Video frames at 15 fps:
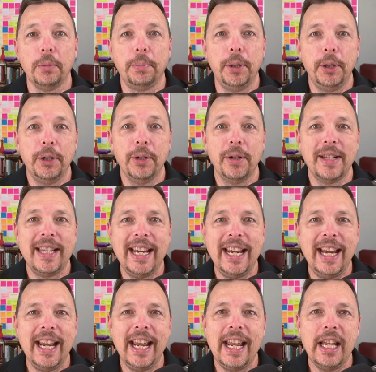You'll put your
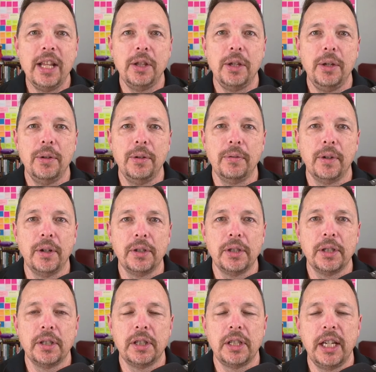ding in the
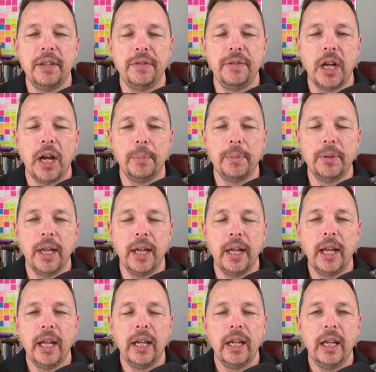universe, as Steve Jobs said,